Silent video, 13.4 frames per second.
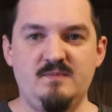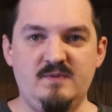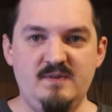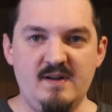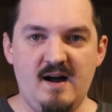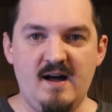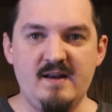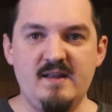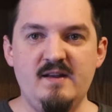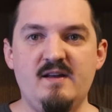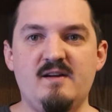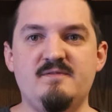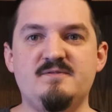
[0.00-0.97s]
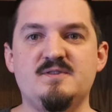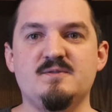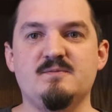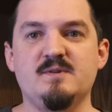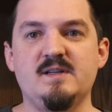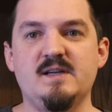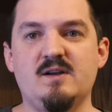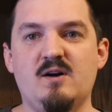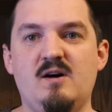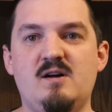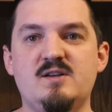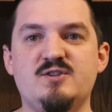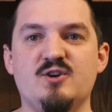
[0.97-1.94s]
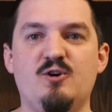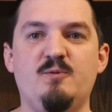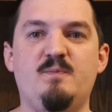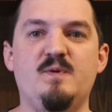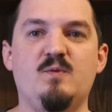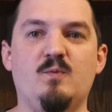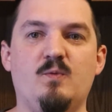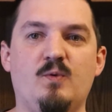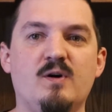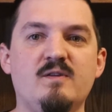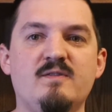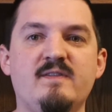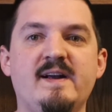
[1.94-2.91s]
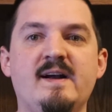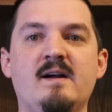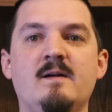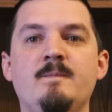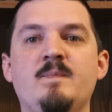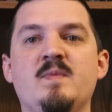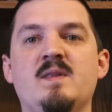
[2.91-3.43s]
Not enough to really cause open warfare,